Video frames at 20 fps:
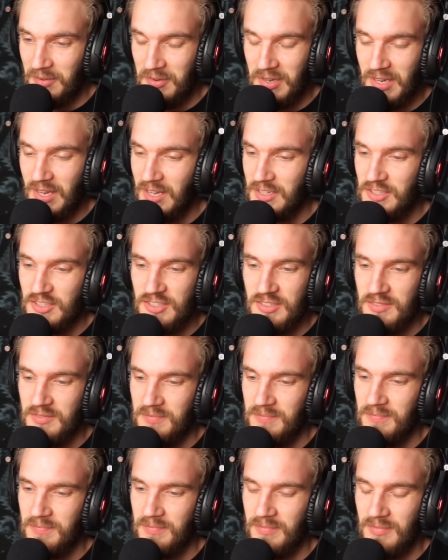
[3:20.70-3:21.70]
I mean, I'd,
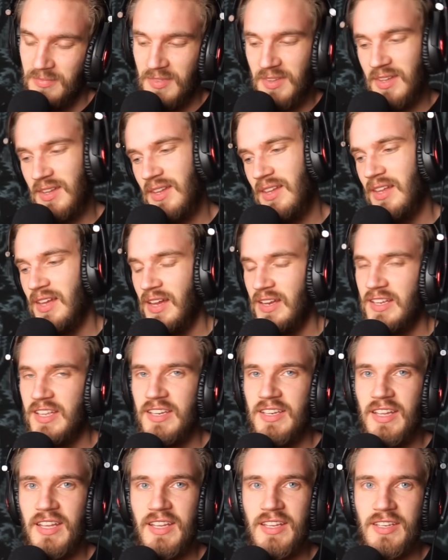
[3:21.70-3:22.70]
I'd
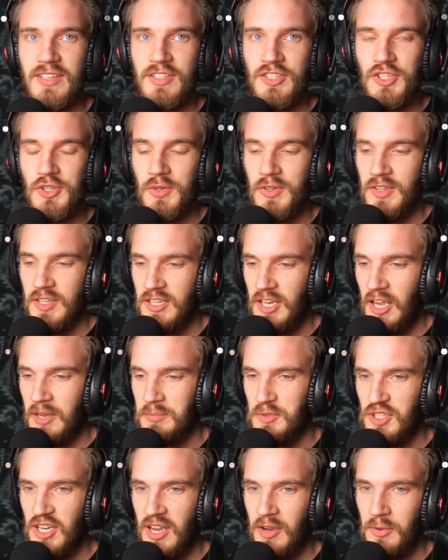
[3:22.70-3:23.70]
get naked and join the
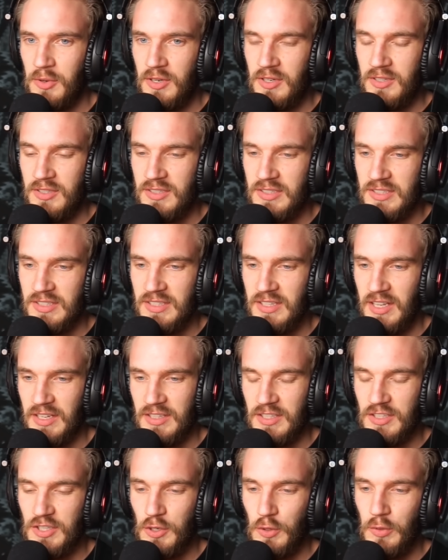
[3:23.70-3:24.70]
damn shower,
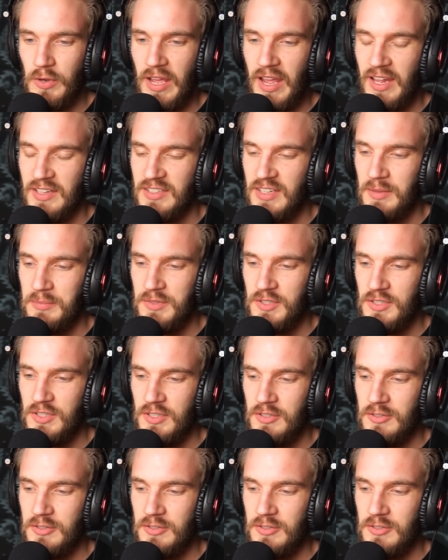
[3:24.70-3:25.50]
like the toad asked him to